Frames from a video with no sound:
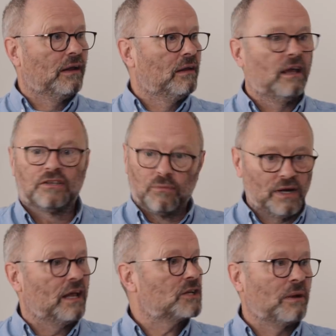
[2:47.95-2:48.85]
Yeah. It's a
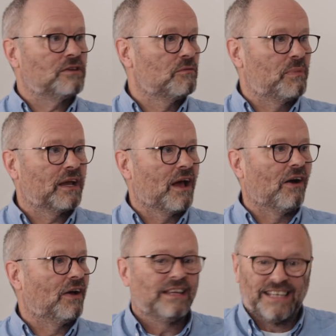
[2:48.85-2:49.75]
really expensive big
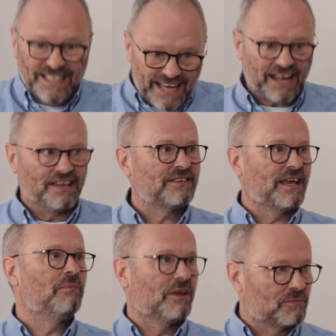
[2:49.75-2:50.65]
car. Yeah. It's exactly the
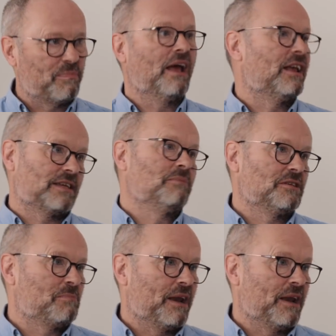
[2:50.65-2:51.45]
same, except it's